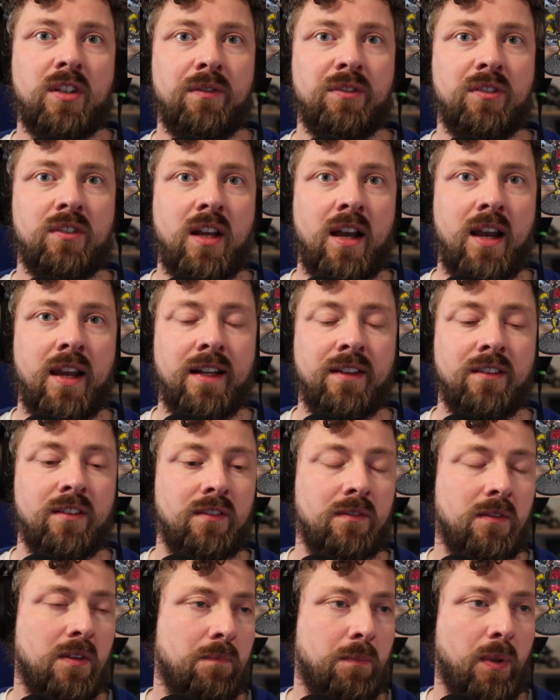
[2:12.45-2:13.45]
I've started
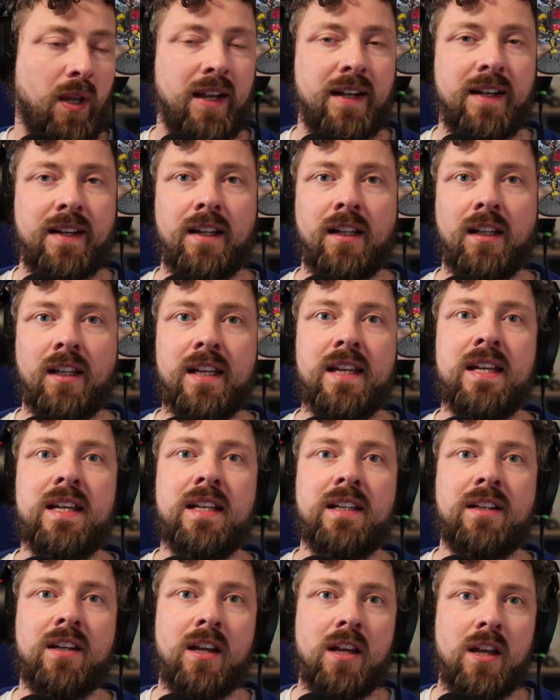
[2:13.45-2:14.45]
playing in a
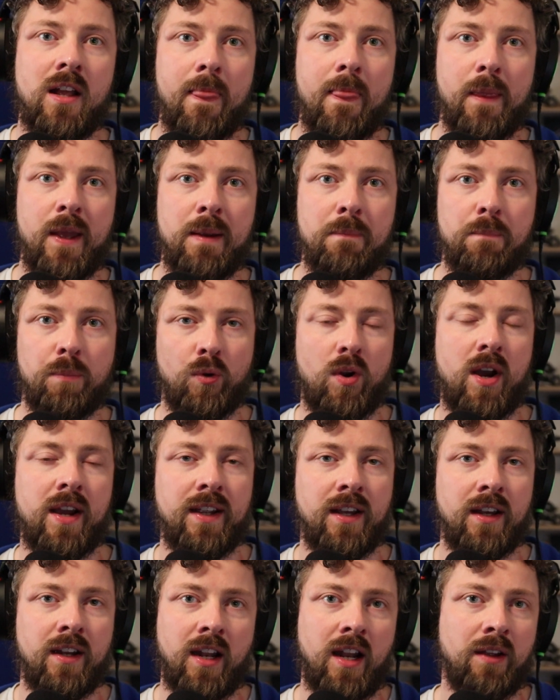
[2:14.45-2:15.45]
league in
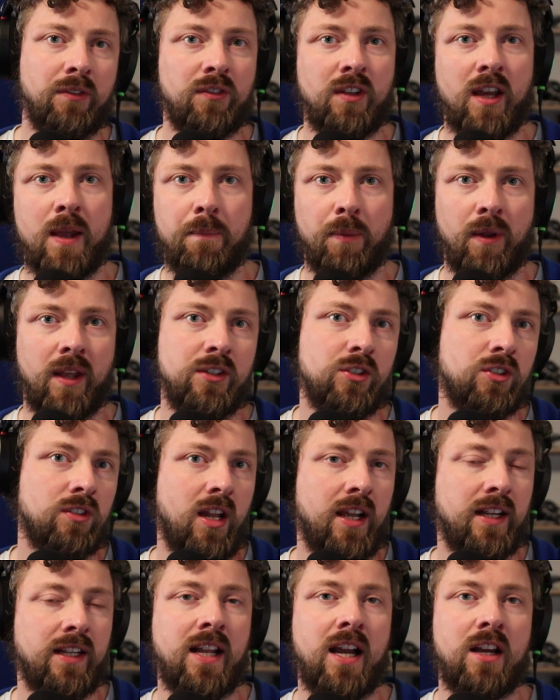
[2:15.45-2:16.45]
Brighton, and I've started playing
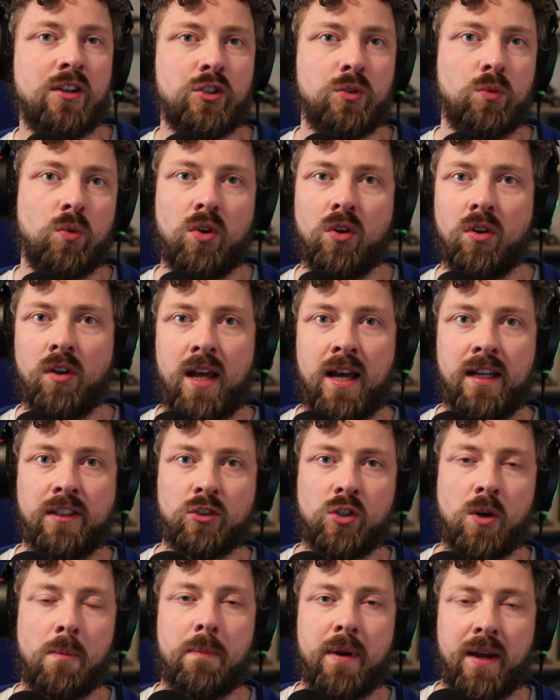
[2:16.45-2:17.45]
just like casual
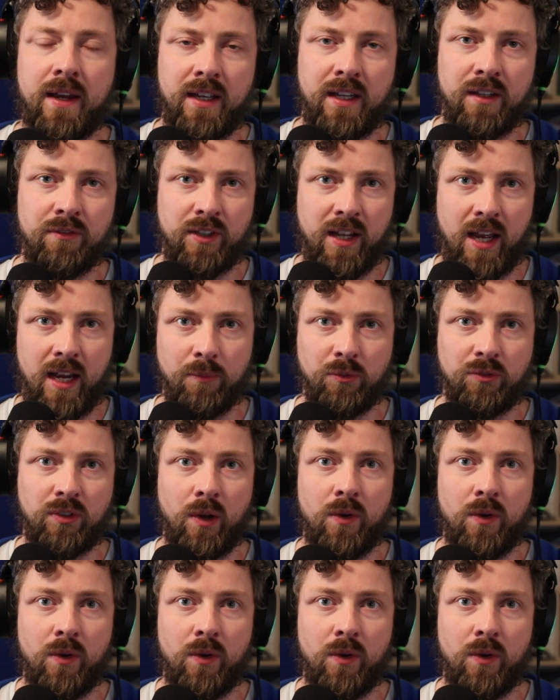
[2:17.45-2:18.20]
and competitive games.